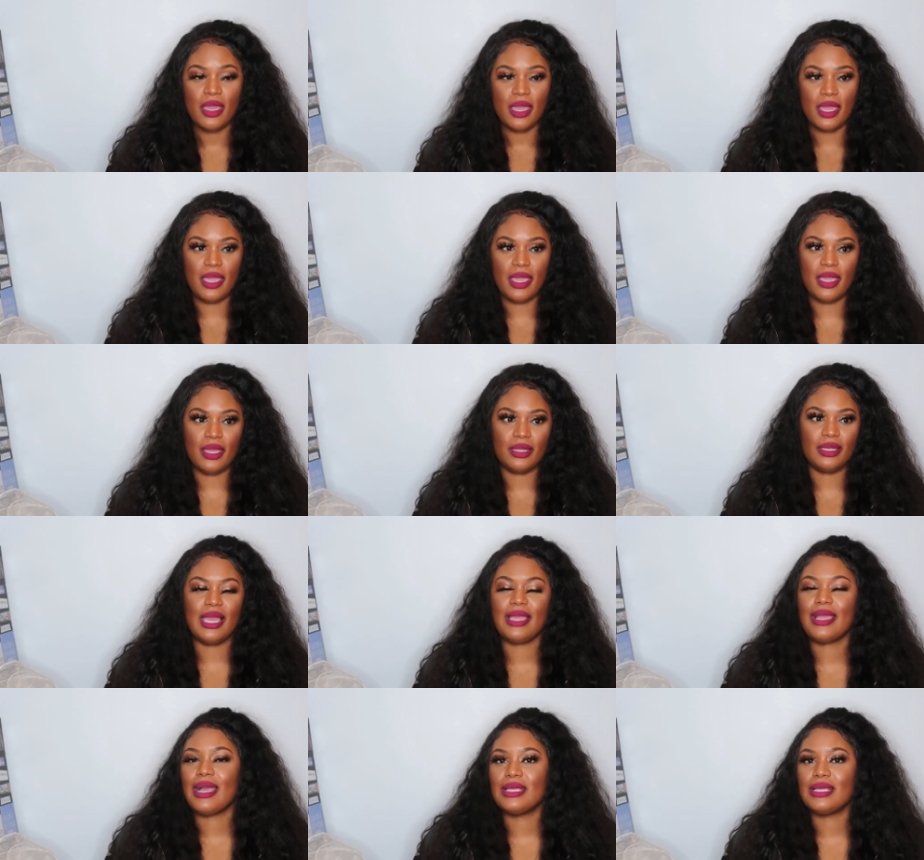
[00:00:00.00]
And
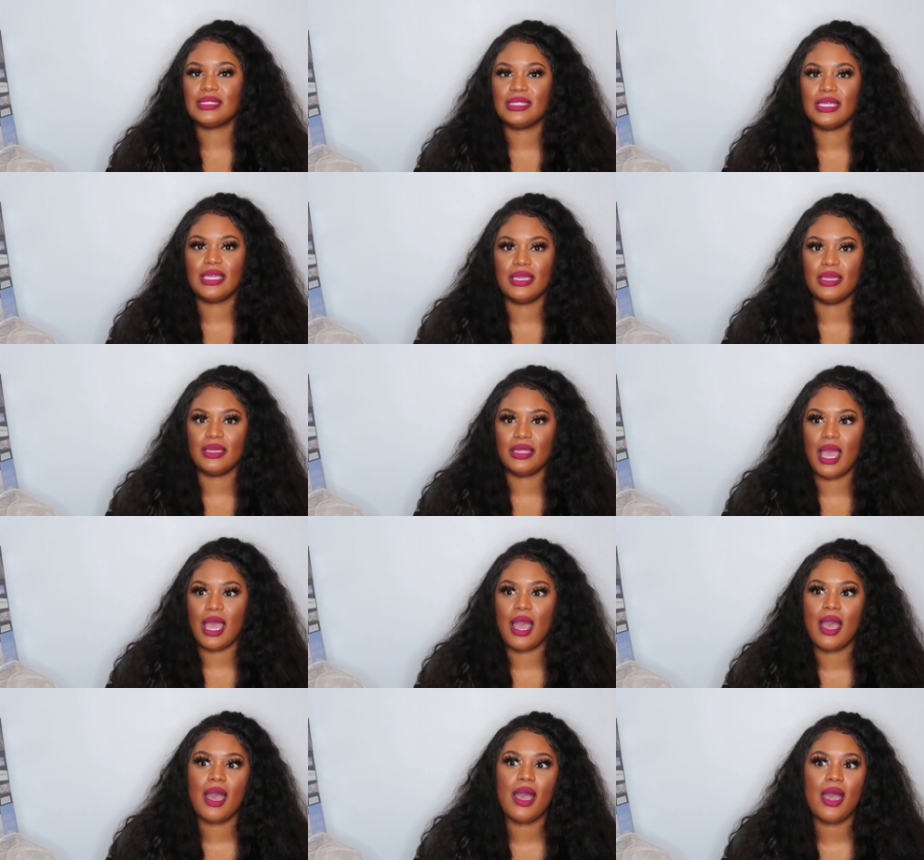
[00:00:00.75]
like I said,
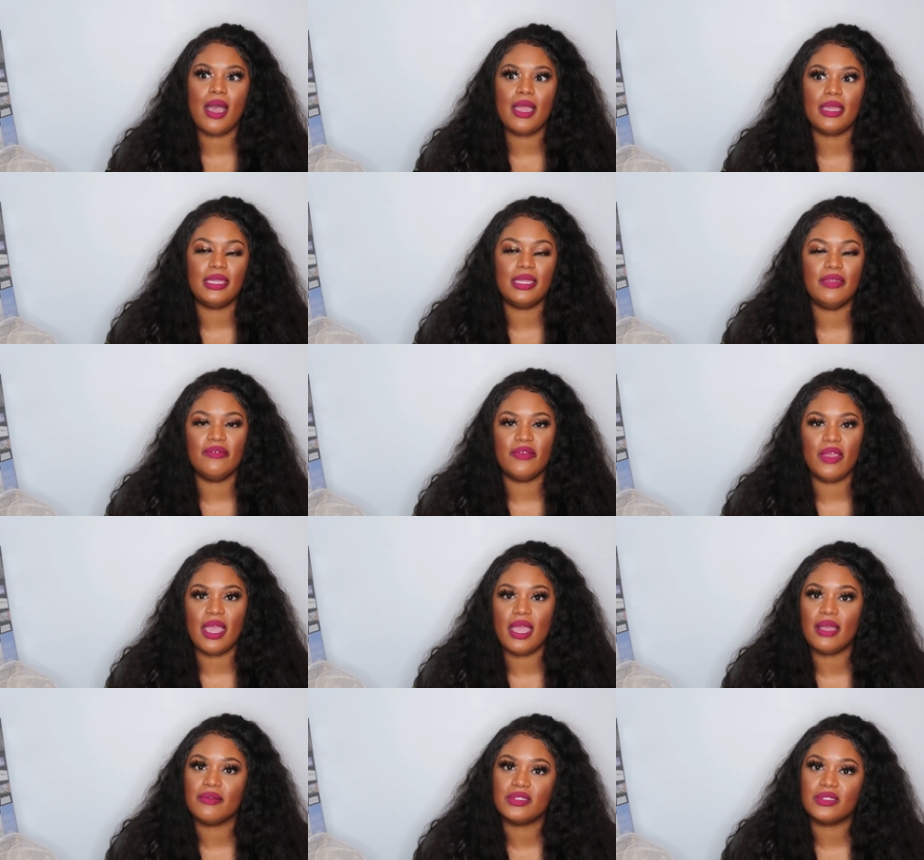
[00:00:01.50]
I even
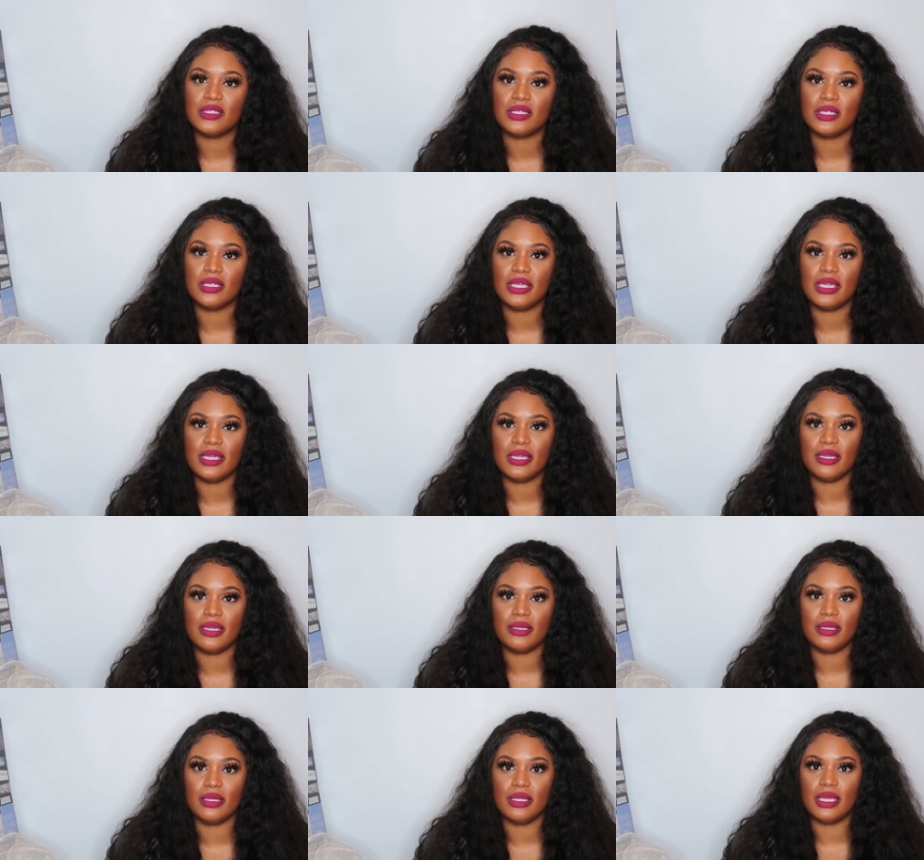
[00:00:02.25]
have to
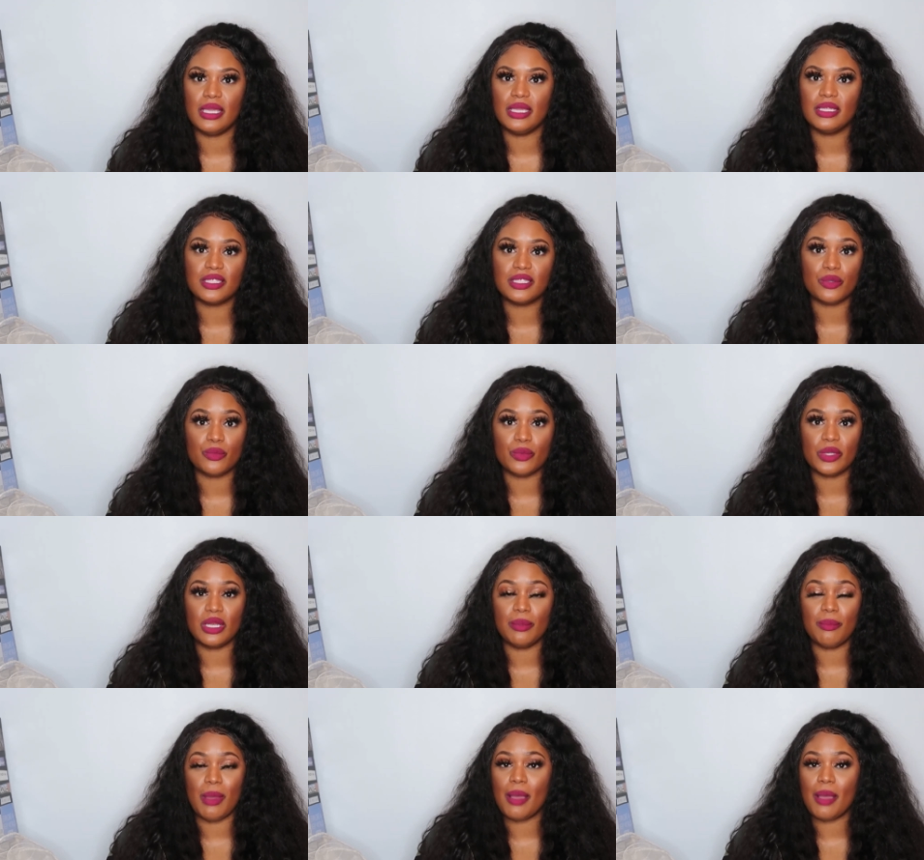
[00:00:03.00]
get into
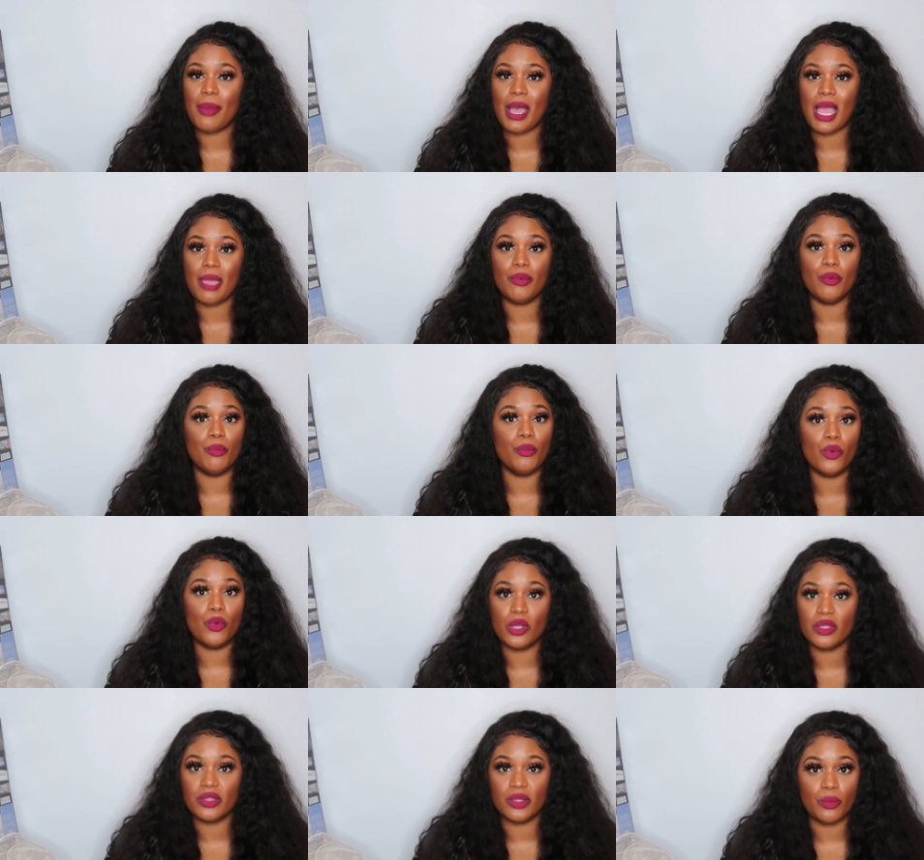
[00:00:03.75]
reading my Bible
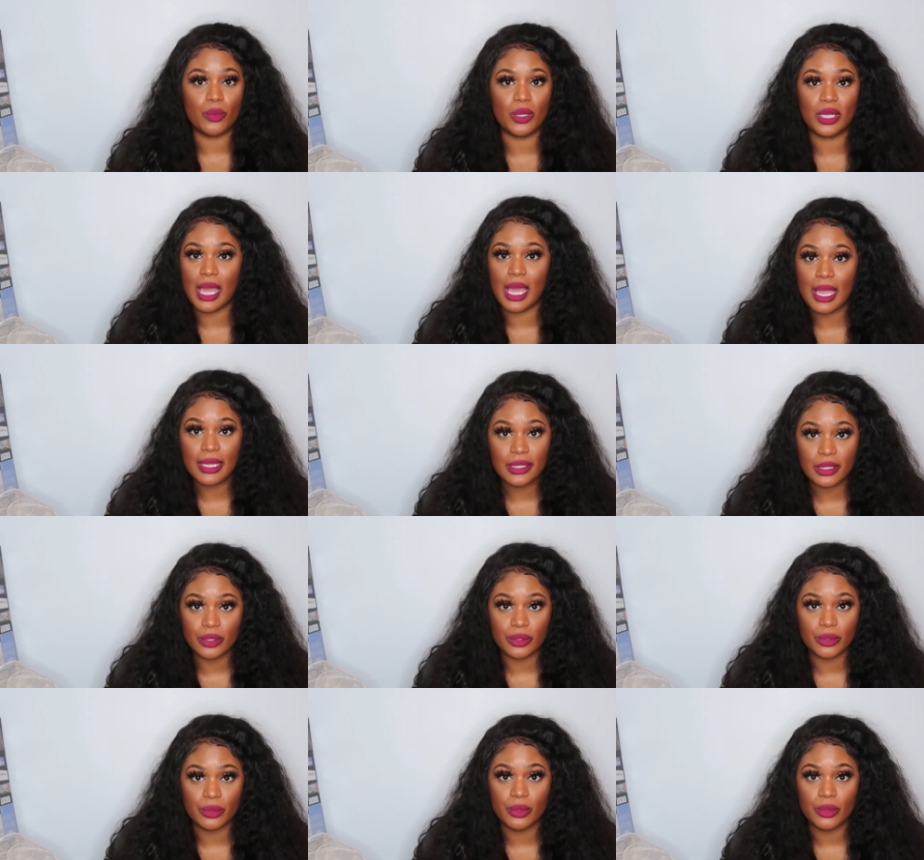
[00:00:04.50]
more than what I
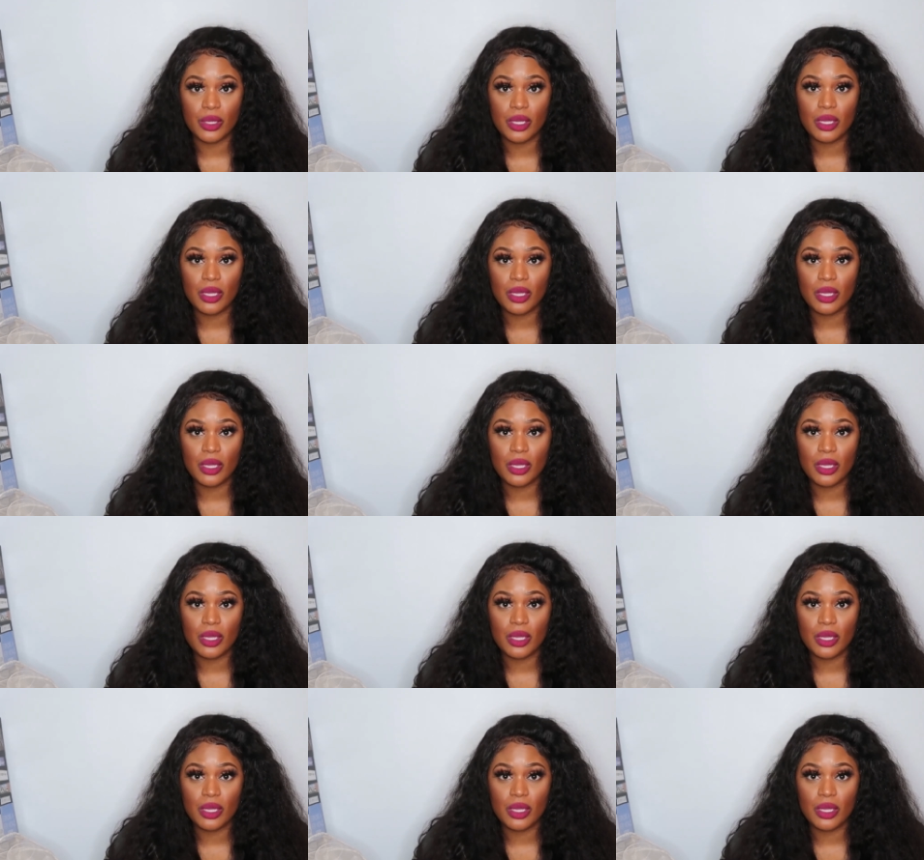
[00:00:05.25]
do.